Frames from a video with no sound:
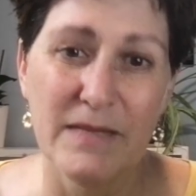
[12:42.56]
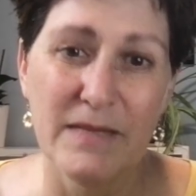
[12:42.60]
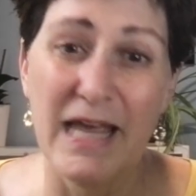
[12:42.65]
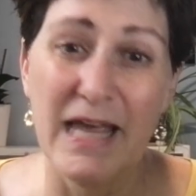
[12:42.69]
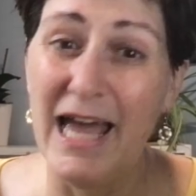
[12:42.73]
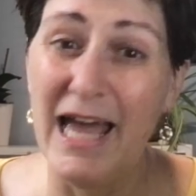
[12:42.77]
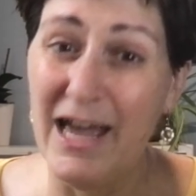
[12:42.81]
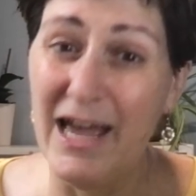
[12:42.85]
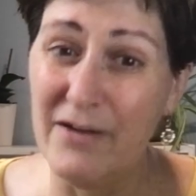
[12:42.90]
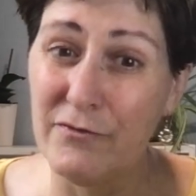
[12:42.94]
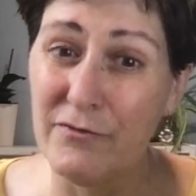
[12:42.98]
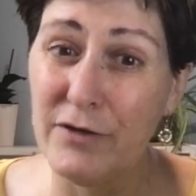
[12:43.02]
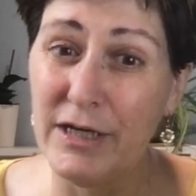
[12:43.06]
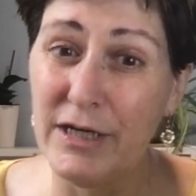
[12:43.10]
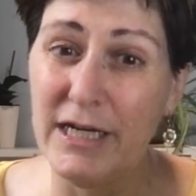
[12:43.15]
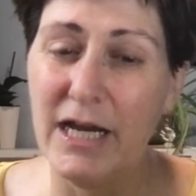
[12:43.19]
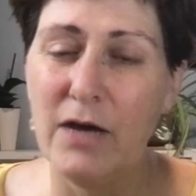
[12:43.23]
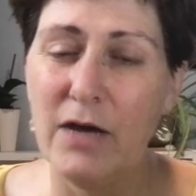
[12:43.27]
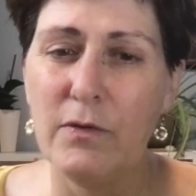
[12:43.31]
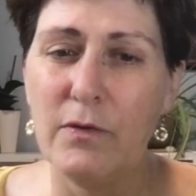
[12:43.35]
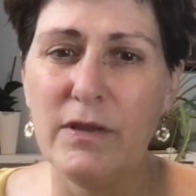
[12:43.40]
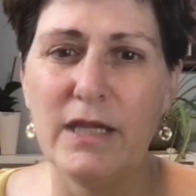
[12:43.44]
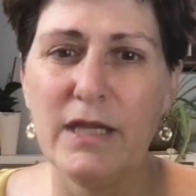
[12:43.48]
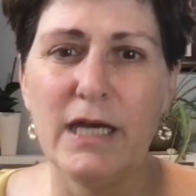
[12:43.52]
Every
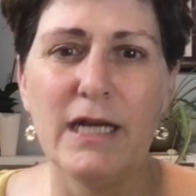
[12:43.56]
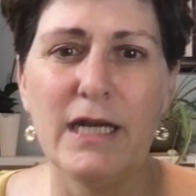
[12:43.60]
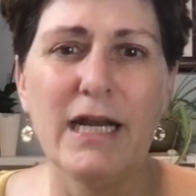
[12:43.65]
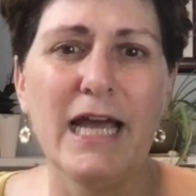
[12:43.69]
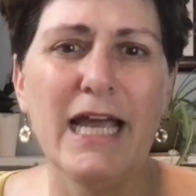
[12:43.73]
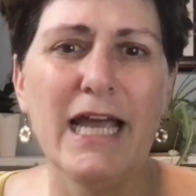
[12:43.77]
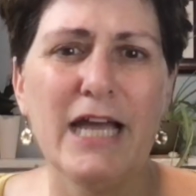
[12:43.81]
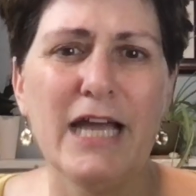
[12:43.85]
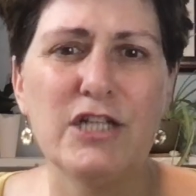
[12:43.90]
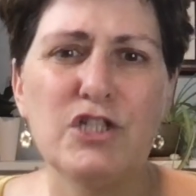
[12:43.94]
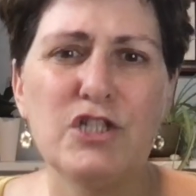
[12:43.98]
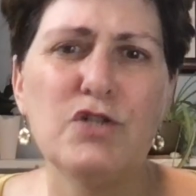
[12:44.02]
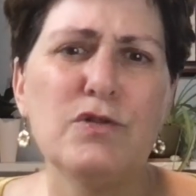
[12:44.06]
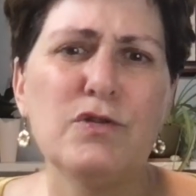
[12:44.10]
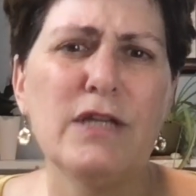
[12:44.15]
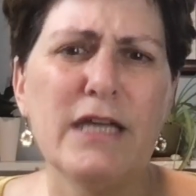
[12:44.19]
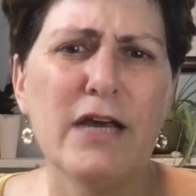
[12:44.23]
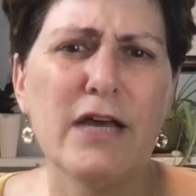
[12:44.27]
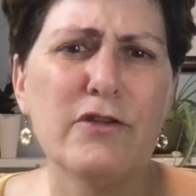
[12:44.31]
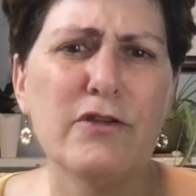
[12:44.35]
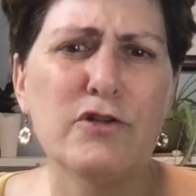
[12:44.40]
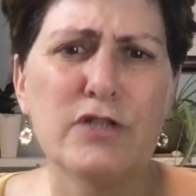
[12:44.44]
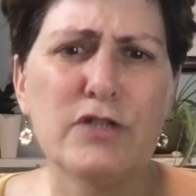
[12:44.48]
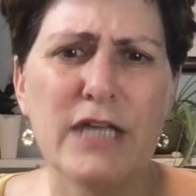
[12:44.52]
now and then. I had to the
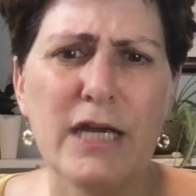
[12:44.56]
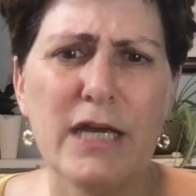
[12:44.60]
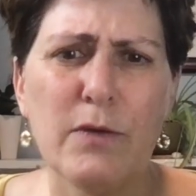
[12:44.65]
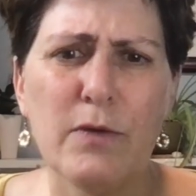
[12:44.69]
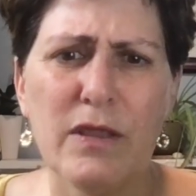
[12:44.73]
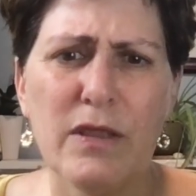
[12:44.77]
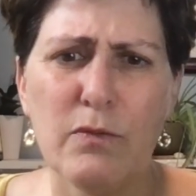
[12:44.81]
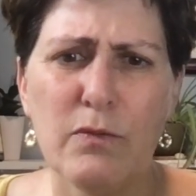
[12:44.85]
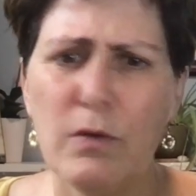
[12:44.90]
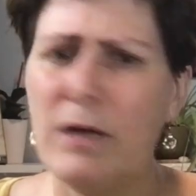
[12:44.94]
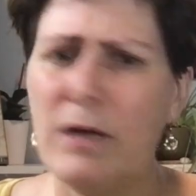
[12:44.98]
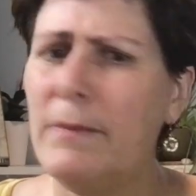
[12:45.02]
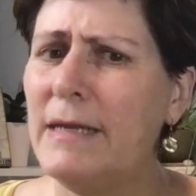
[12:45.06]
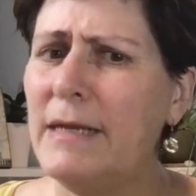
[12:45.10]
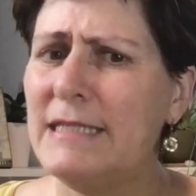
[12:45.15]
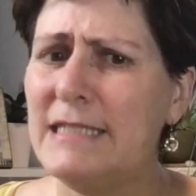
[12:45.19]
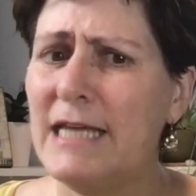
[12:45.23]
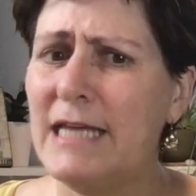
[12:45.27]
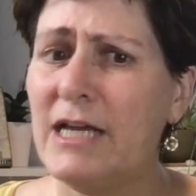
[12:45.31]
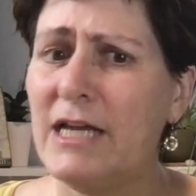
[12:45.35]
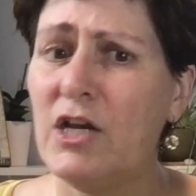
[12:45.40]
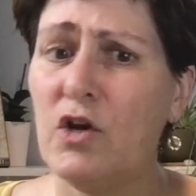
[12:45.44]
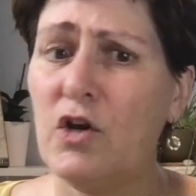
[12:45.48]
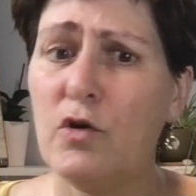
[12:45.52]
other day with one of my
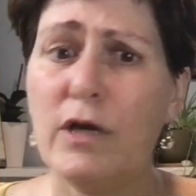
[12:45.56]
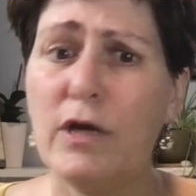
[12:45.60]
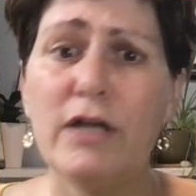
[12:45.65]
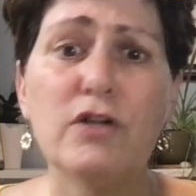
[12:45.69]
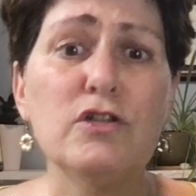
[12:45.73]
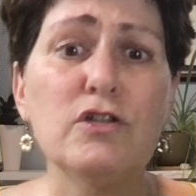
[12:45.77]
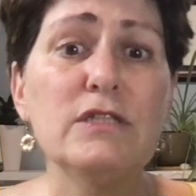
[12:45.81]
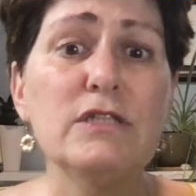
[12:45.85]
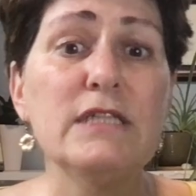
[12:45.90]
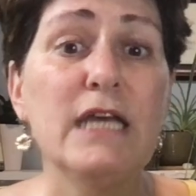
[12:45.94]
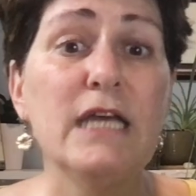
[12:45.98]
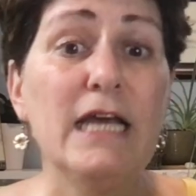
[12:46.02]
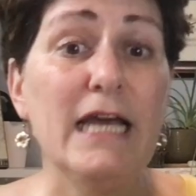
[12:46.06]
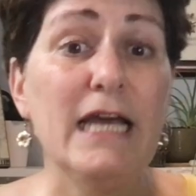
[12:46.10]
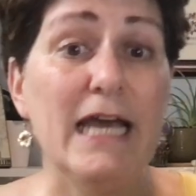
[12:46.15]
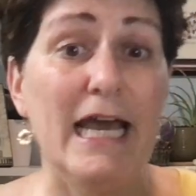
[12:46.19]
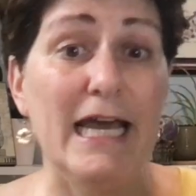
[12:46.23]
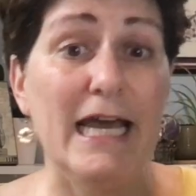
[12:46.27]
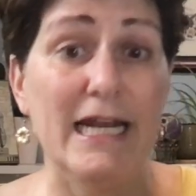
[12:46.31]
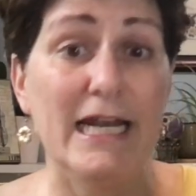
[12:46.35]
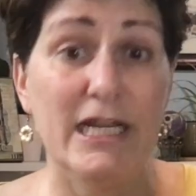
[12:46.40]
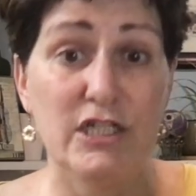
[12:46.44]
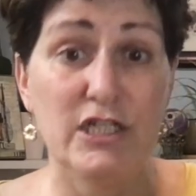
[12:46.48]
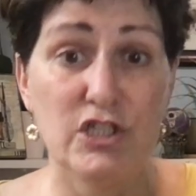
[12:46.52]
second graders,
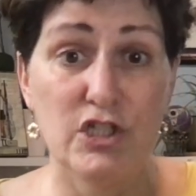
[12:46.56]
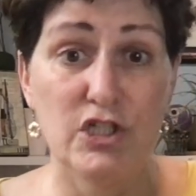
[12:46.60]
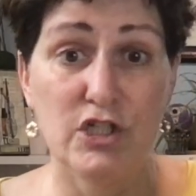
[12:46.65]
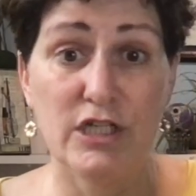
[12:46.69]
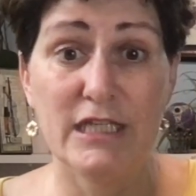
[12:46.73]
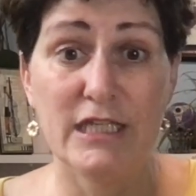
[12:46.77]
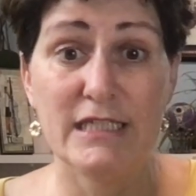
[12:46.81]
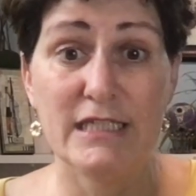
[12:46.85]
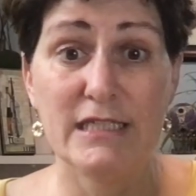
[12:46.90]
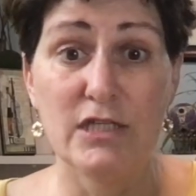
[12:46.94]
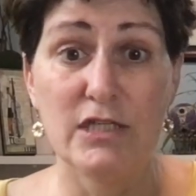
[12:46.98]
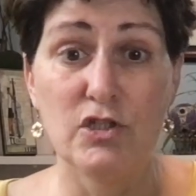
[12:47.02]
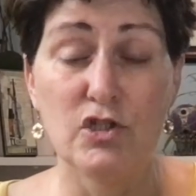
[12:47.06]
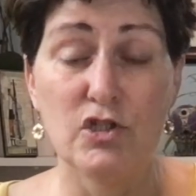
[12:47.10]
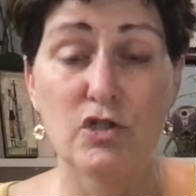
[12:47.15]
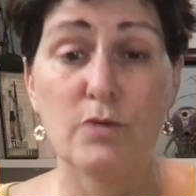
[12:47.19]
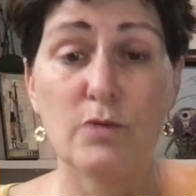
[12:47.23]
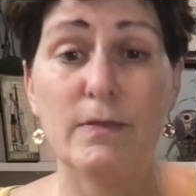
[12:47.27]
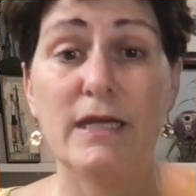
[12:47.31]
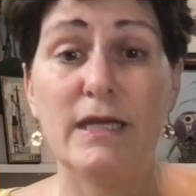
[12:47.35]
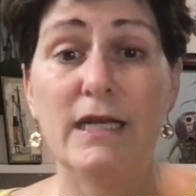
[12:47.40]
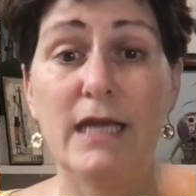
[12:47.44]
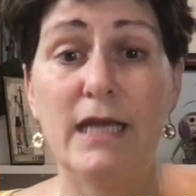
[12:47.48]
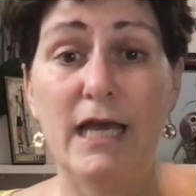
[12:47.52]
and I took his
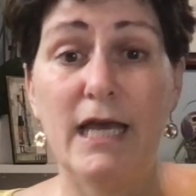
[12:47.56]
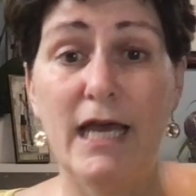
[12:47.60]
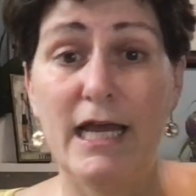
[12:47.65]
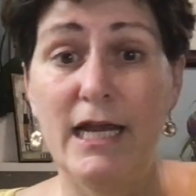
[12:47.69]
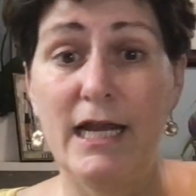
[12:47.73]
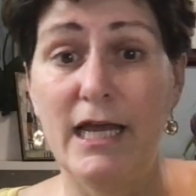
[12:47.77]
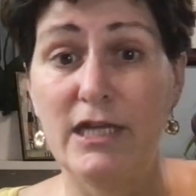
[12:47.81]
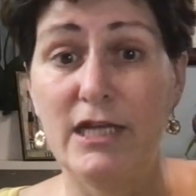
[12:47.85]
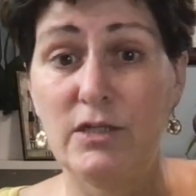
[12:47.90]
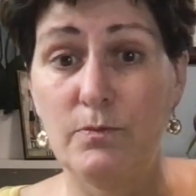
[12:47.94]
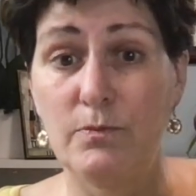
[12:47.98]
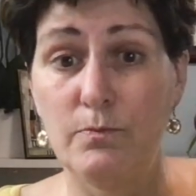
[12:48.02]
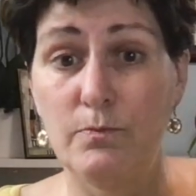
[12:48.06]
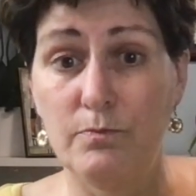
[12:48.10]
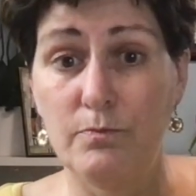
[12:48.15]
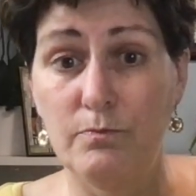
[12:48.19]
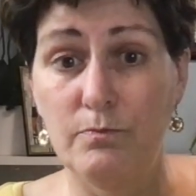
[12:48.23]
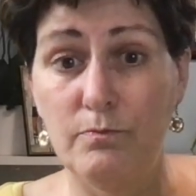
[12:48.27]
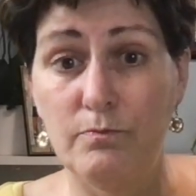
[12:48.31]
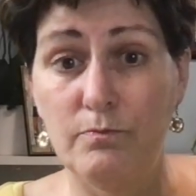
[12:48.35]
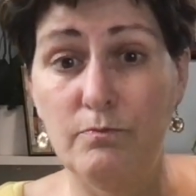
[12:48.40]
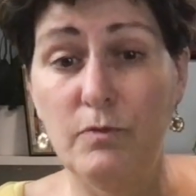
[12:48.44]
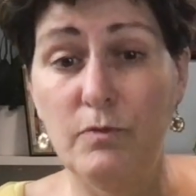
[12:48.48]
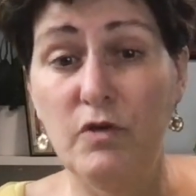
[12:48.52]
instrument and I
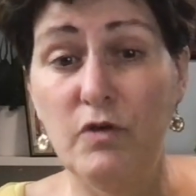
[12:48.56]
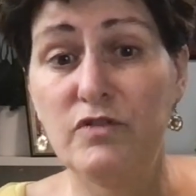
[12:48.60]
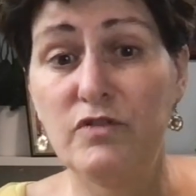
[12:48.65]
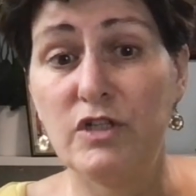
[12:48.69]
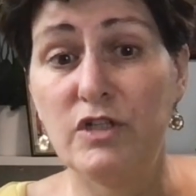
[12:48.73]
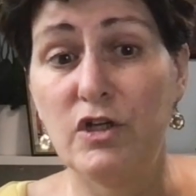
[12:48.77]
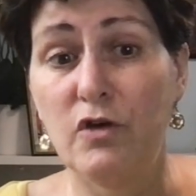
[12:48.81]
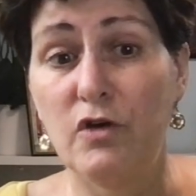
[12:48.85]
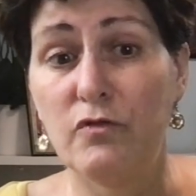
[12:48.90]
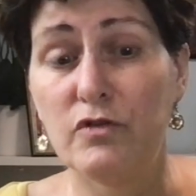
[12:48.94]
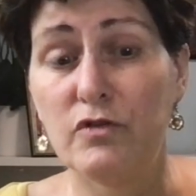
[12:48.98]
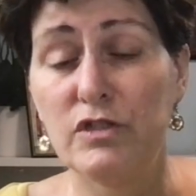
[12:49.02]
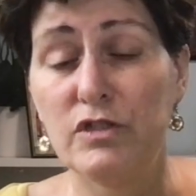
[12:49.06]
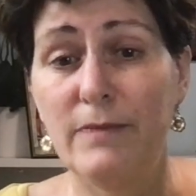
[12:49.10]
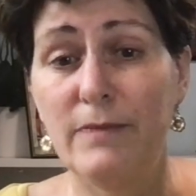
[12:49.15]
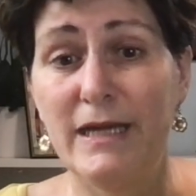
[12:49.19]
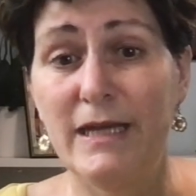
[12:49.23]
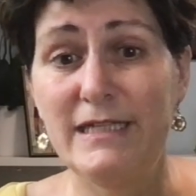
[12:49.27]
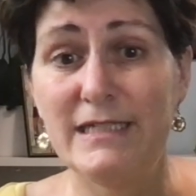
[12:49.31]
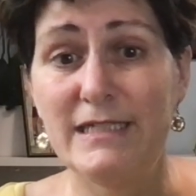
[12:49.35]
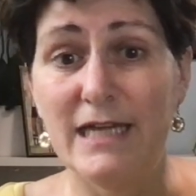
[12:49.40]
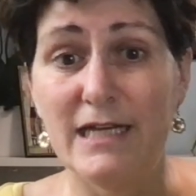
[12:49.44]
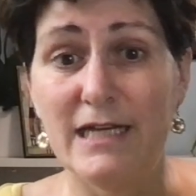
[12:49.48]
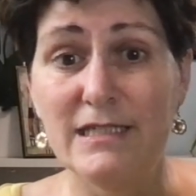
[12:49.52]
moved it over to my
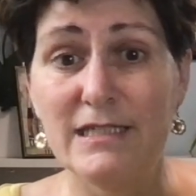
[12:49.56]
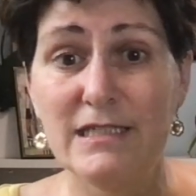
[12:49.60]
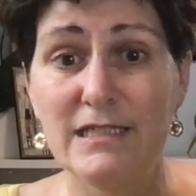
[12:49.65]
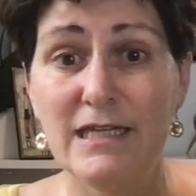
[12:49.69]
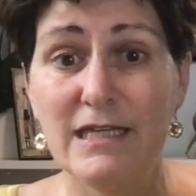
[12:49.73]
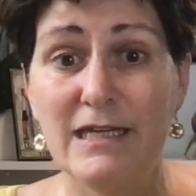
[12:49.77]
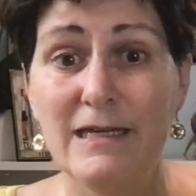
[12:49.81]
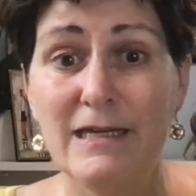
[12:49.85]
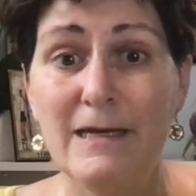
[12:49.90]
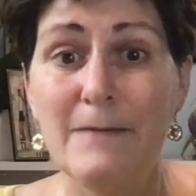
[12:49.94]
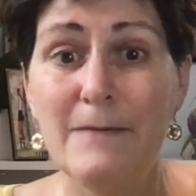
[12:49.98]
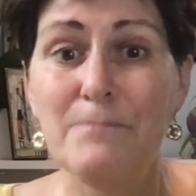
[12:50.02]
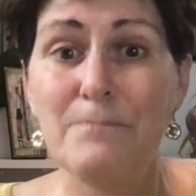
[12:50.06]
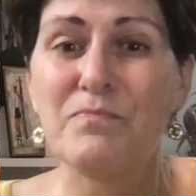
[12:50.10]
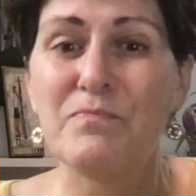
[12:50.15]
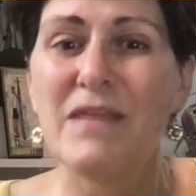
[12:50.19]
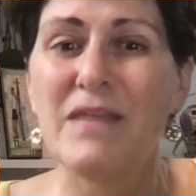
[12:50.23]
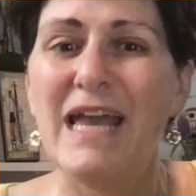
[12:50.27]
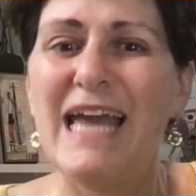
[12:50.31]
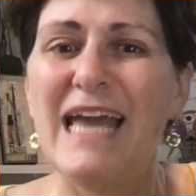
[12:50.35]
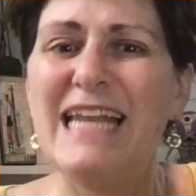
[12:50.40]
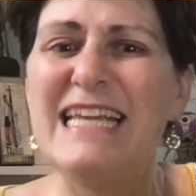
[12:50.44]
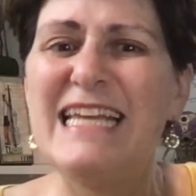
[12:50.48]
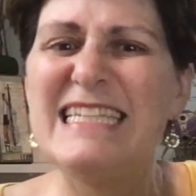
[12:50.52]
desk,
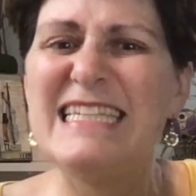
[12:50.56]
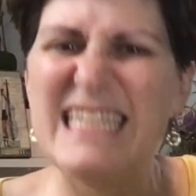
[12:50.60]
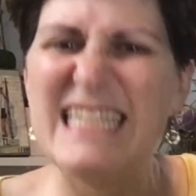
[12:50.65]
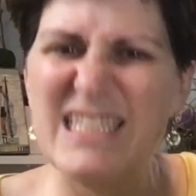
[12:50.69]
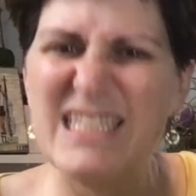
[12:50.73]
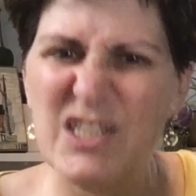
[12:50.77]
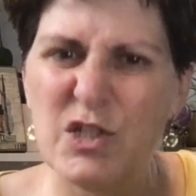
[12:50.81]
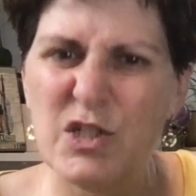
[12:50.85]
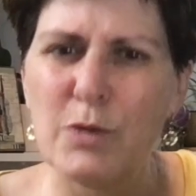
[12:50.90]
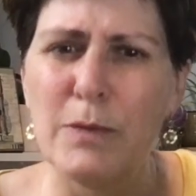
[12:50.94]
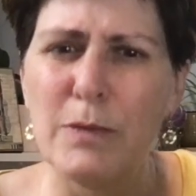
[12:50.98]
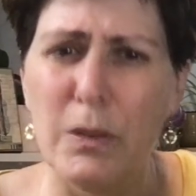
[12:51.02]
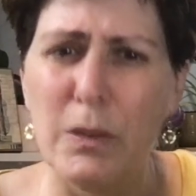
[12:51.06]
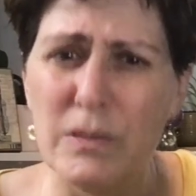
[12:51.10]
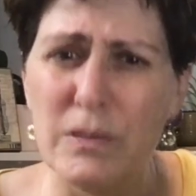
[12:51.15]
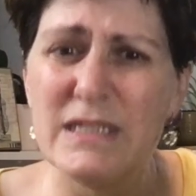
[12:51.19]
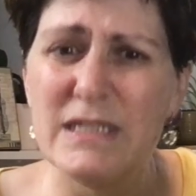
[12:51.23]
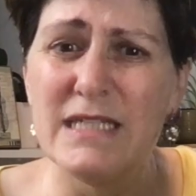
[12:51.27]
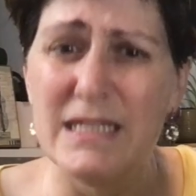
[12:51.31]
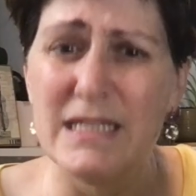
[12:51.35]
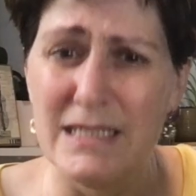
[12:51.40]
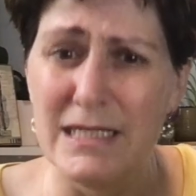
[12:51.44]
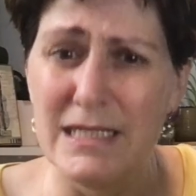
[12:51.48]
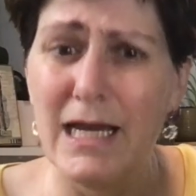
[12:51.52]
and his instrument was
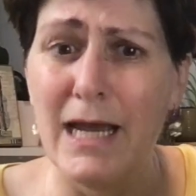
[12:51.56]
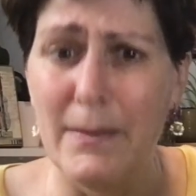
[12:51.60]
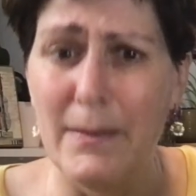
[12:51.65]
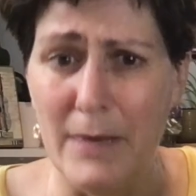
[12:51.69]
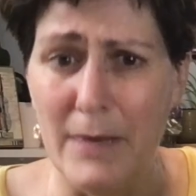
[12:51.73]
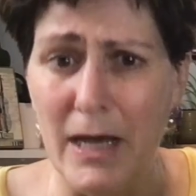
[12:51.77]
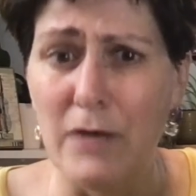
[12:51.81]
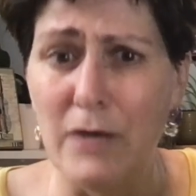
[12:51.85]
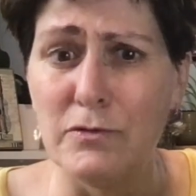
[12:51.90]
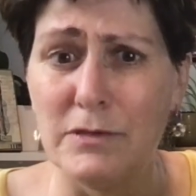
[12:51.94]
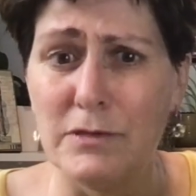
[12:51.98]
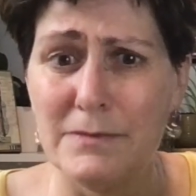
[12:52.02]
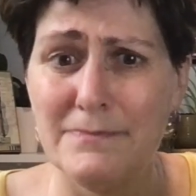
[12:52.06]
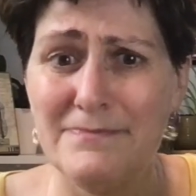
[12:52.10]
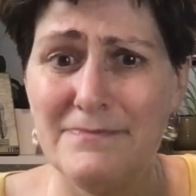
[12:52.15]
in timeout.